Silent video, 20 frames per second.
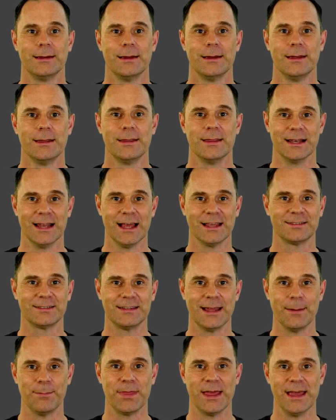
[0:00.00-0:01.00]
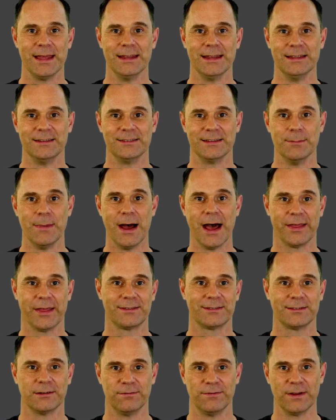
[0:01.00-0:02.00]
The last step then is the maths
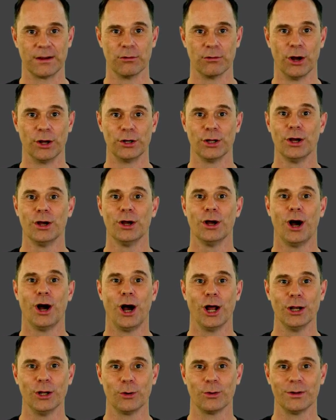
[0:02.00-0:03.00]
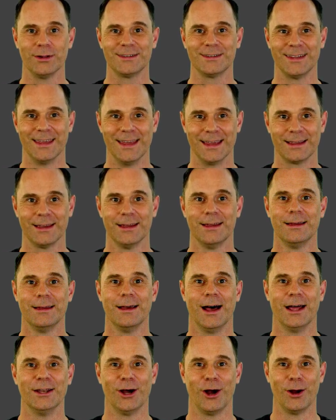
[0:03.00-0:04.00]
to figure out how long it'll take
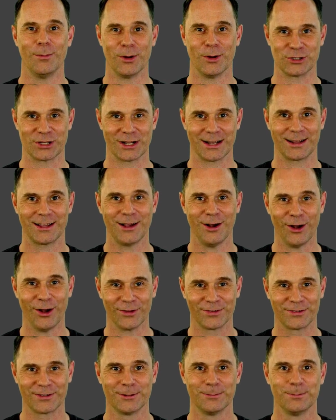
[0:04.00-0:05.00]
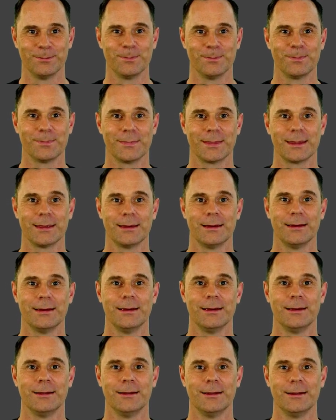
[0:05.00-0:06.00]
and how much it'll cost.
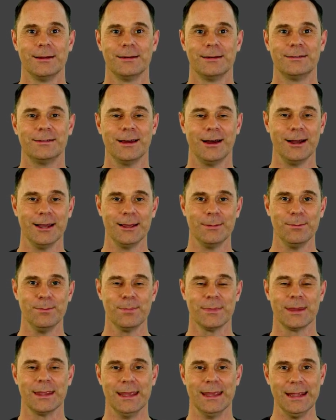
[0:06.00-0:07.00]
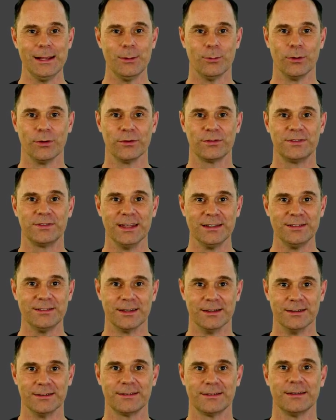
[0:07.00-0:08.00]
Time equals
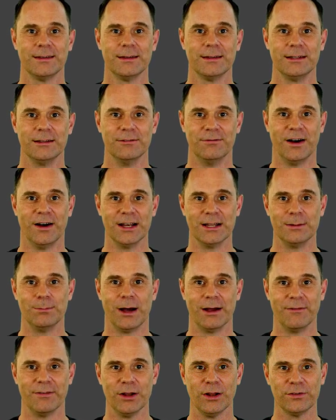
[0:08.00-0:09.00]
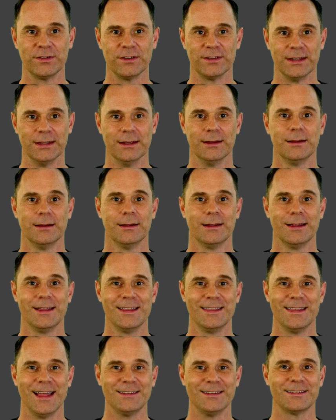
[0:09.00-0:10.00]
distance divided by velocity.
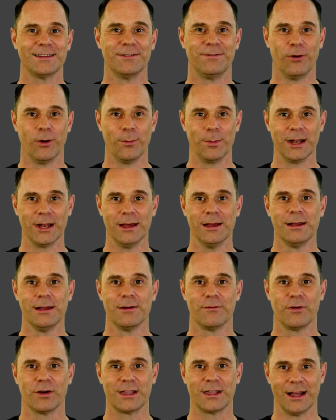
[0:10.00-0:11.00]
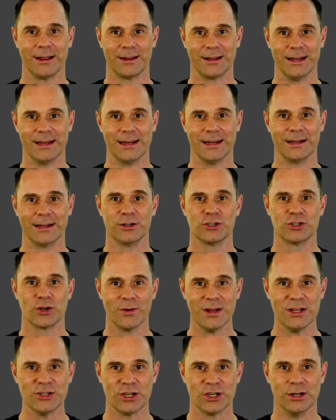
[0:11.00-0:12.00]
That's the formula for calculating
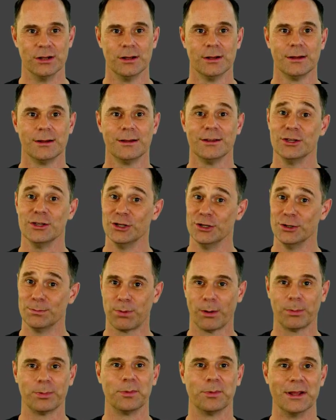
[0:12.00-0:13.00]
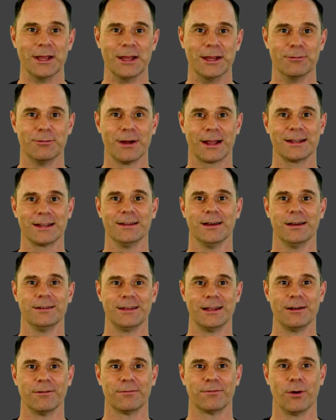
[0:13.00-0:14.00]
duration. You probably recognize
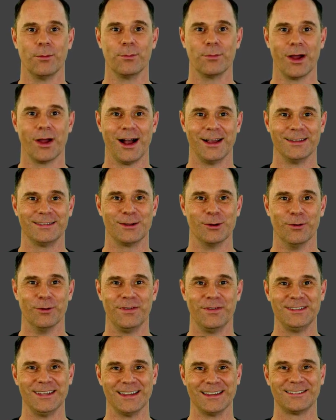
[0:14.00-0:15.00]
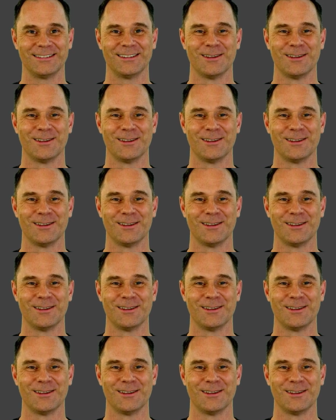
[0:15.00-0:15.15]
it from high school physics.